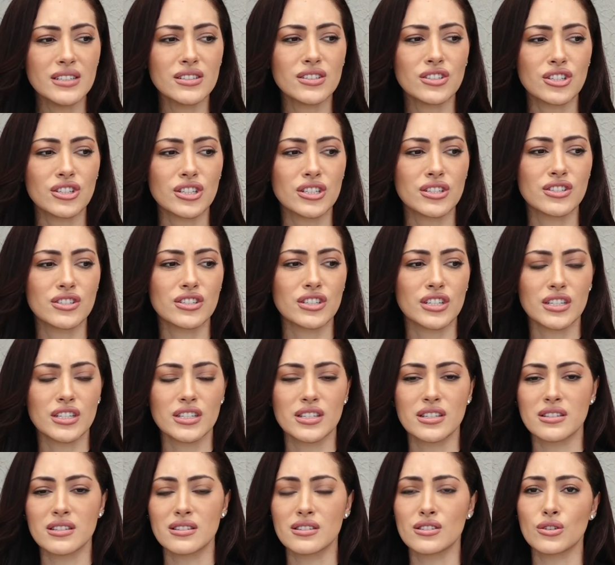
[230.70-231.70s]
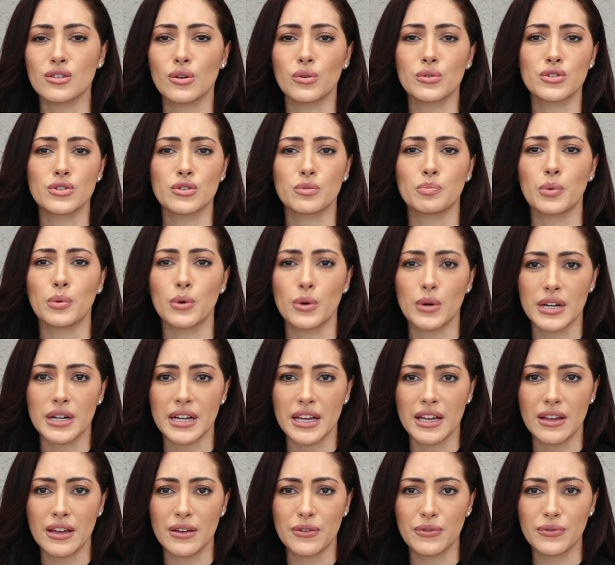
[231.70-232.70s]
she's just so
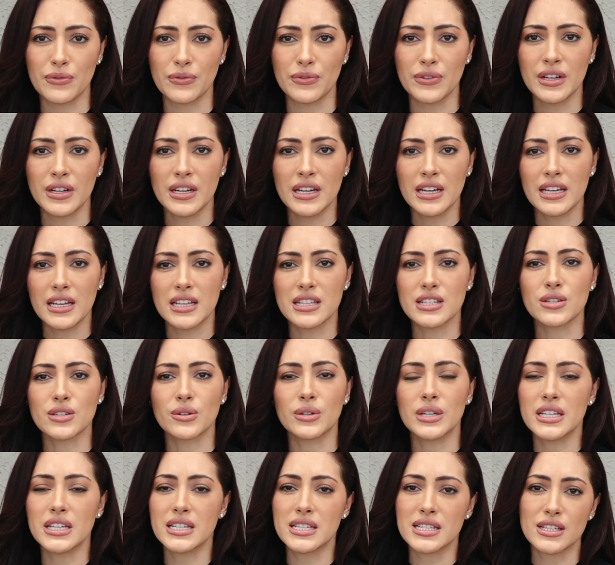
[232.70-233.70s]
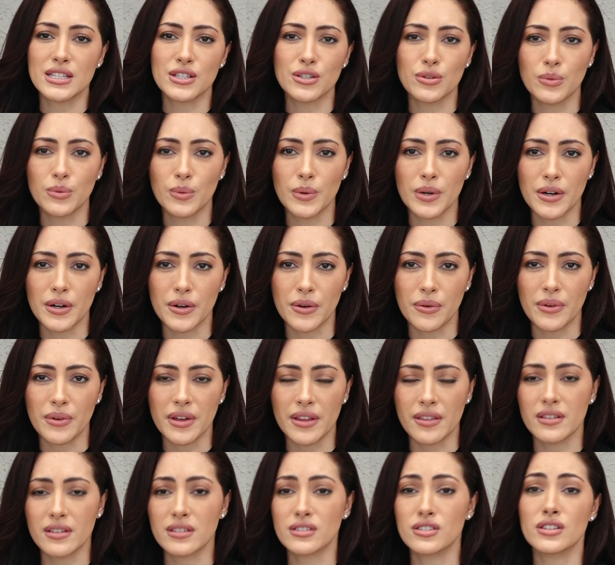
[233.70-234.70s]
supportive and so easy to work
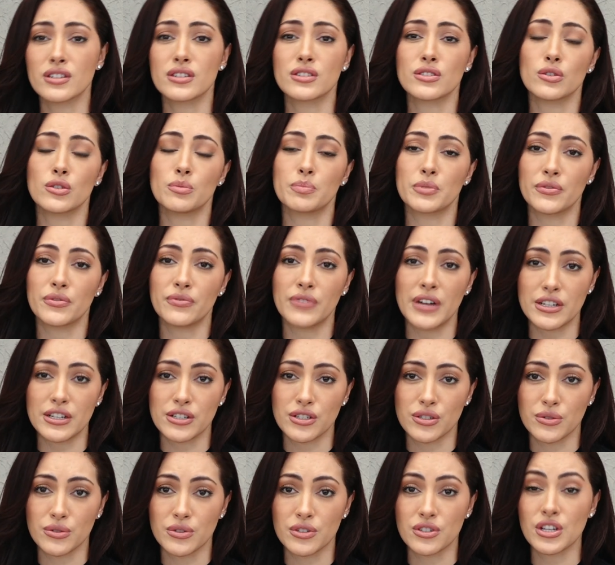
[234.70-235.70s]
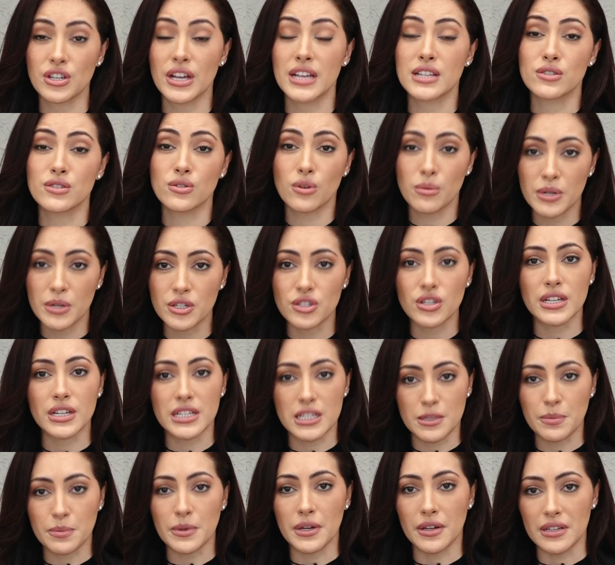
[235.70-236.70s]
with. She's so professional. She has so much
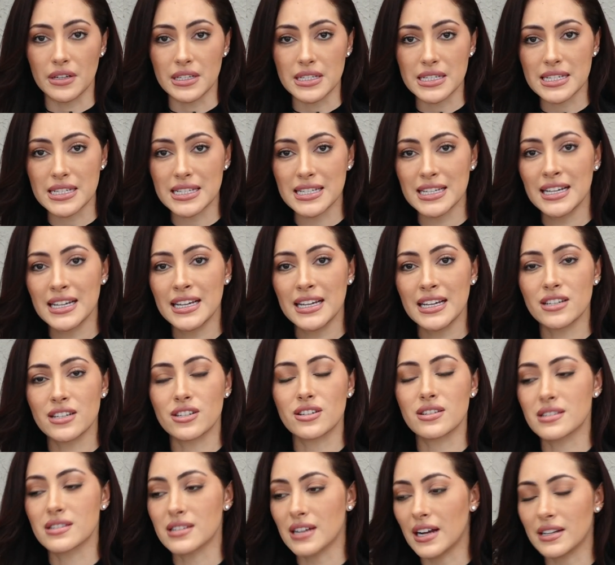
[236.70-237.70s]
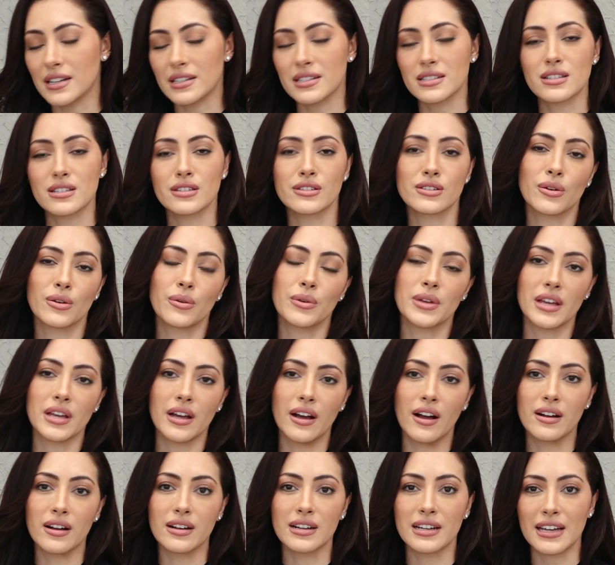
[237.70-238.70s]
experience. She started so
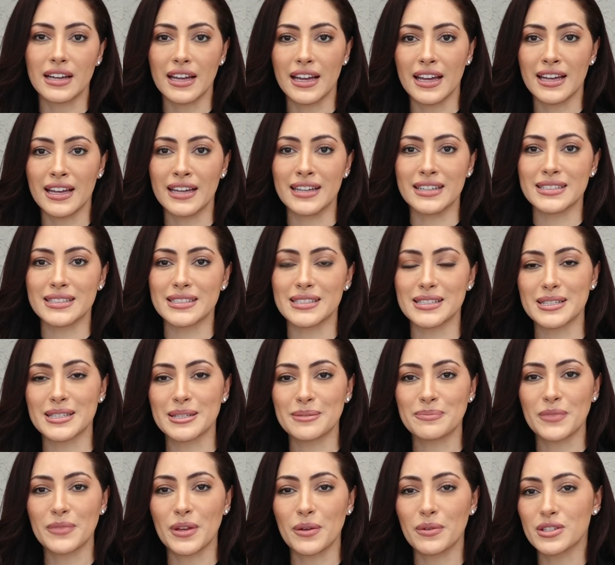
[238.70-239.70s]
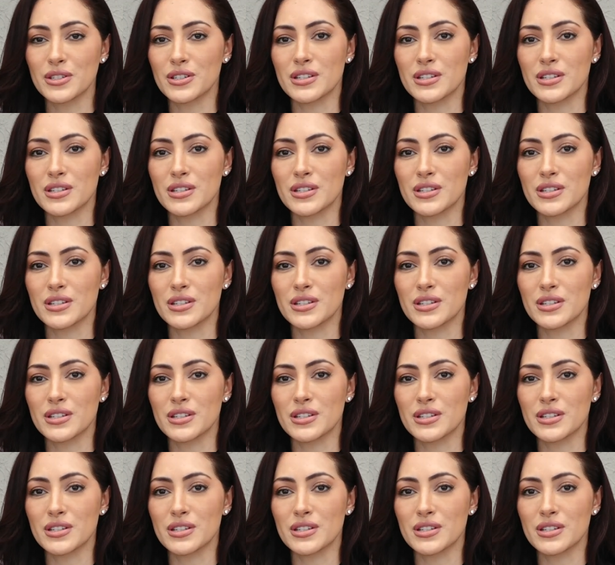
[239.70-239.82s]
young and it was